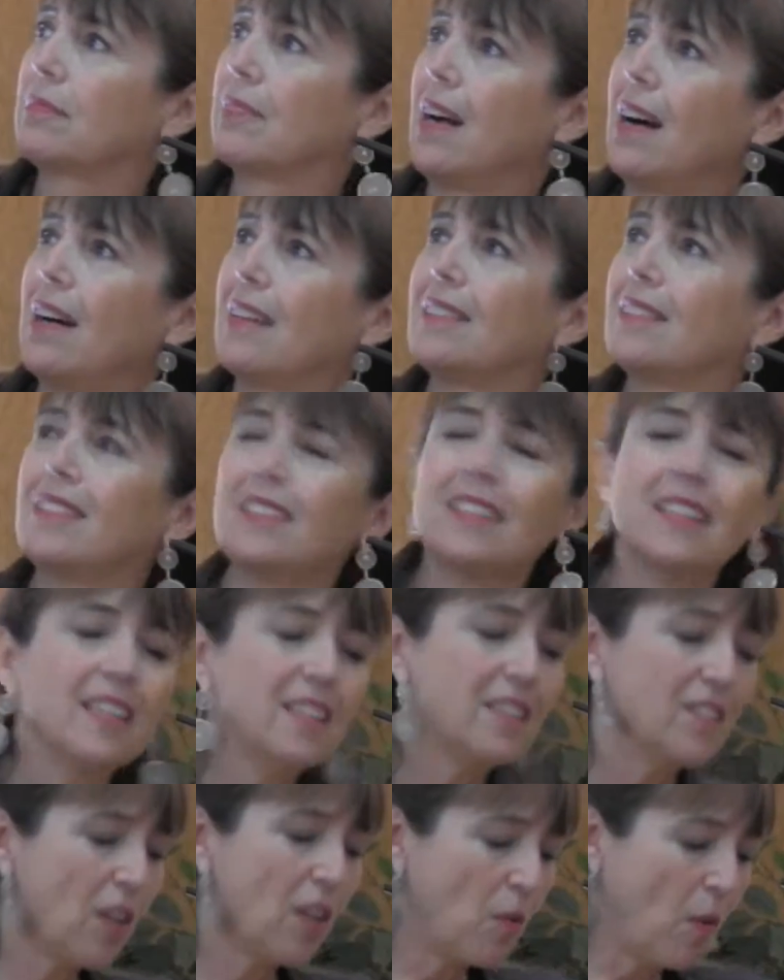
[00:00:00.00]
Ah.
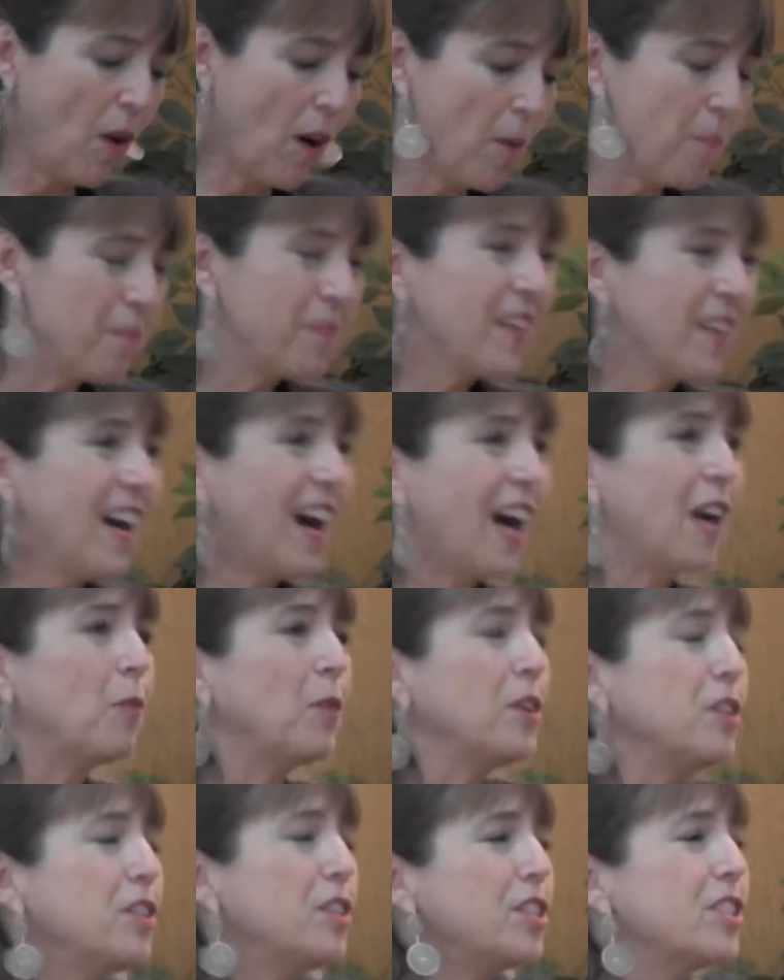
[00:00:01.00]
So um, I
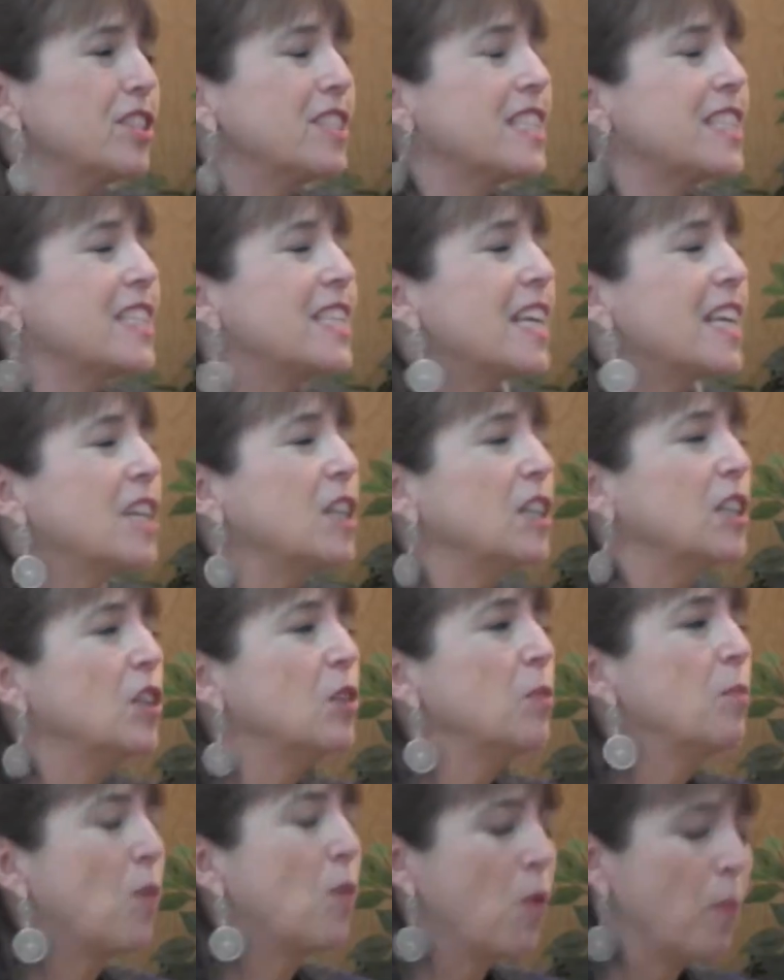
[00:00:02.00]
want you to just think a
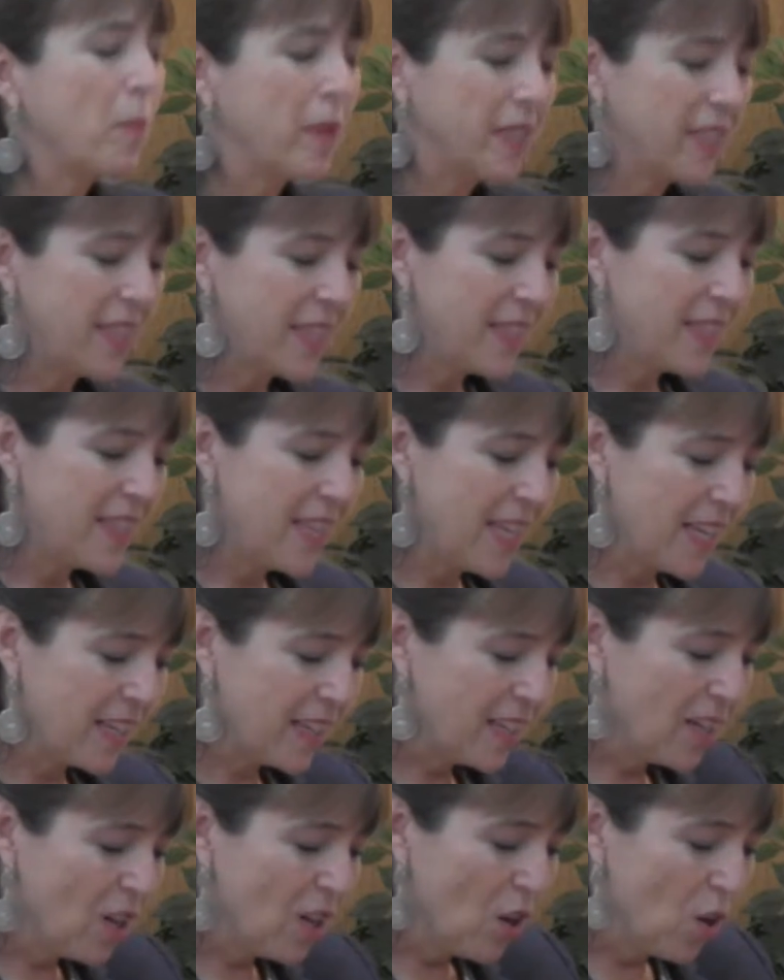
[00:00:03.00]
little moment and
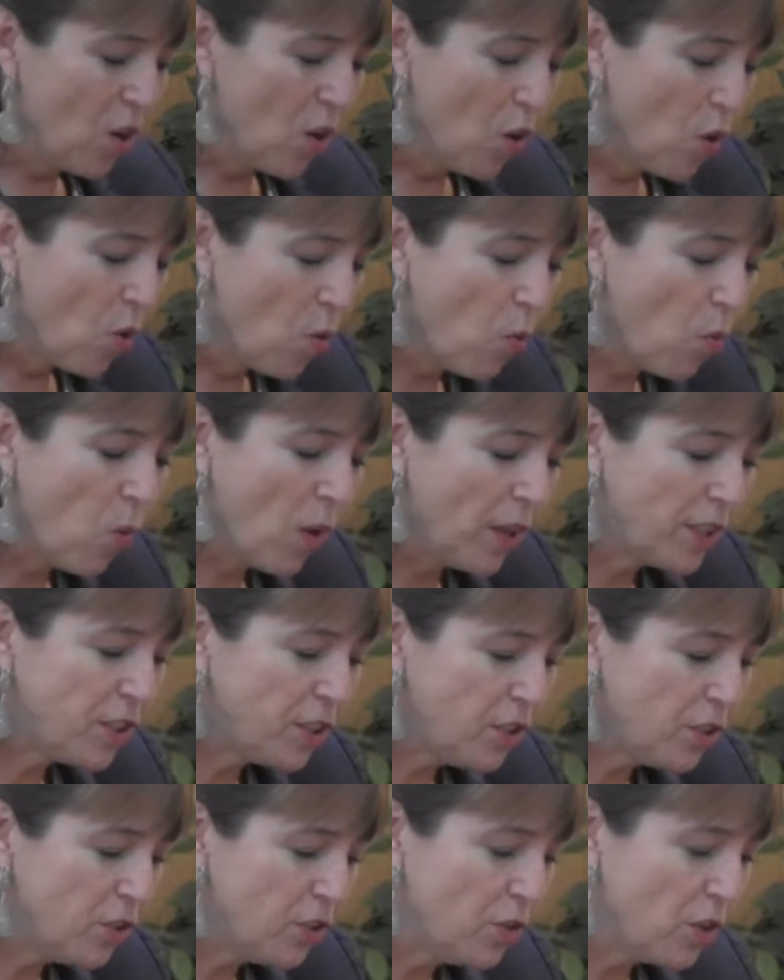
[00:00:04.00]
think. What
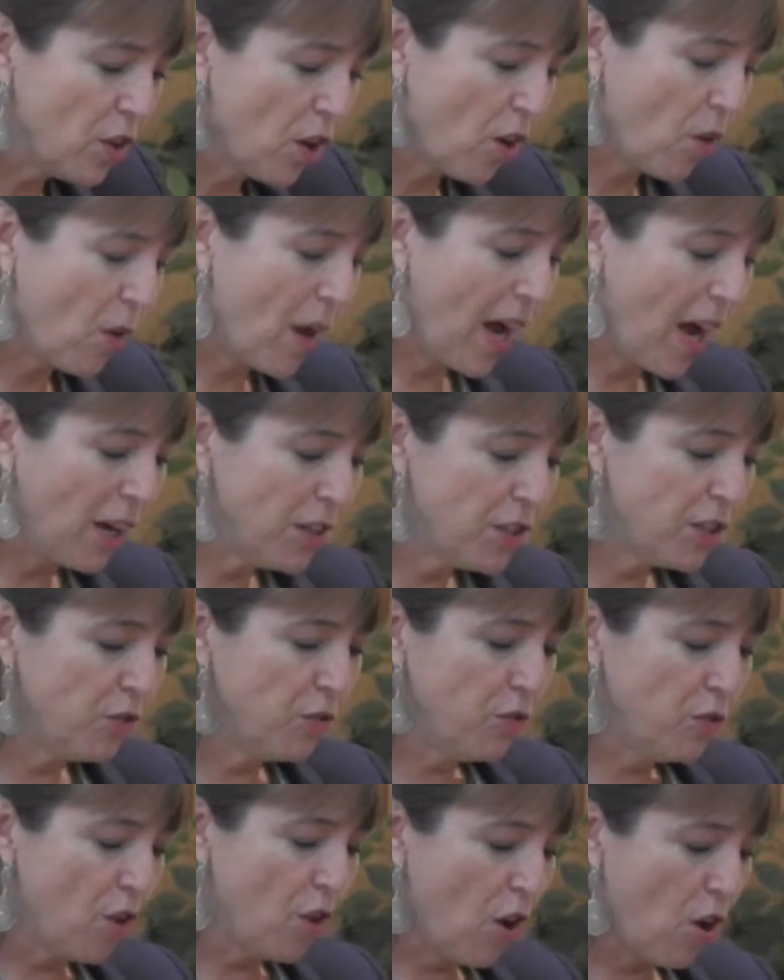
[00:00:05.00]
do you know? How do
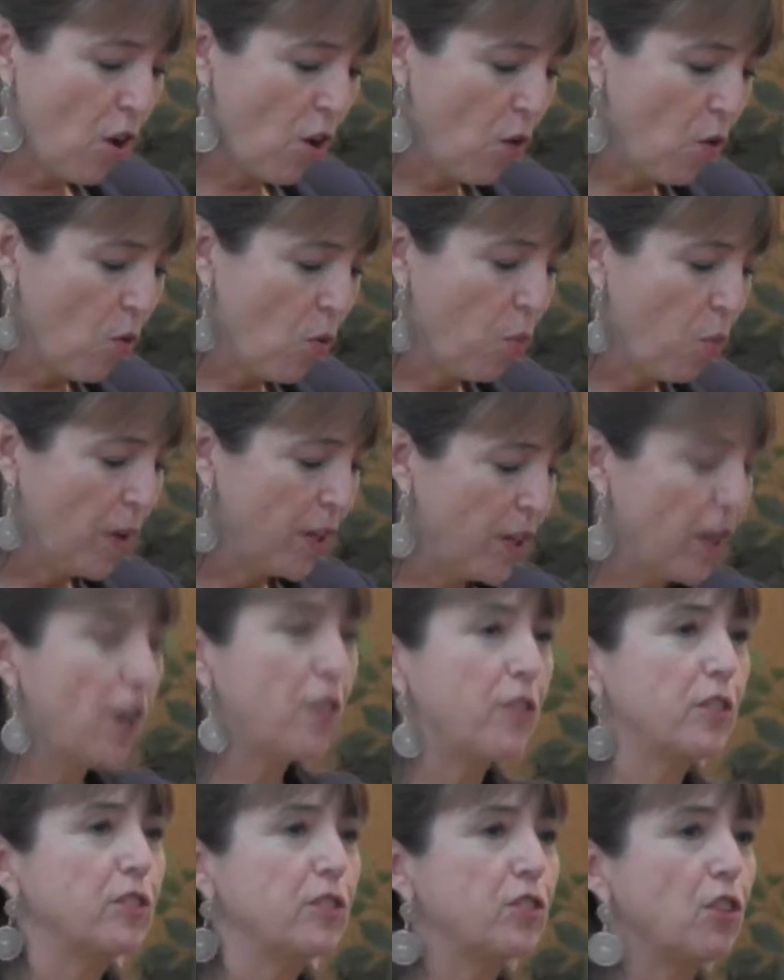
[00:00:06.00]
you know what
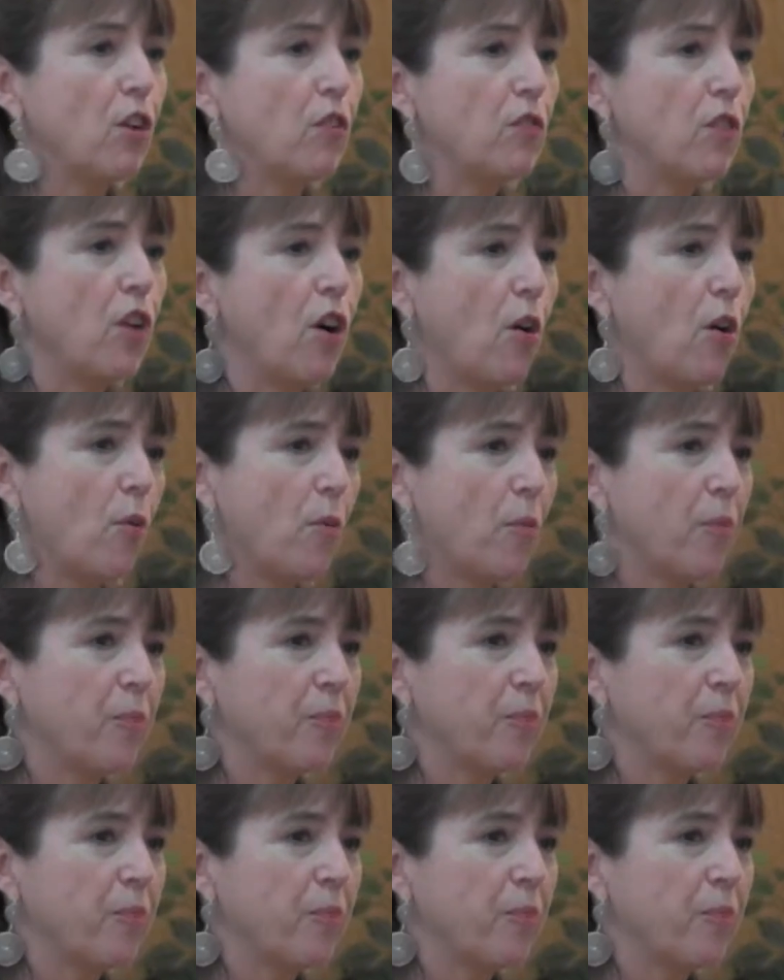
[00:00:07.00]
others don't know?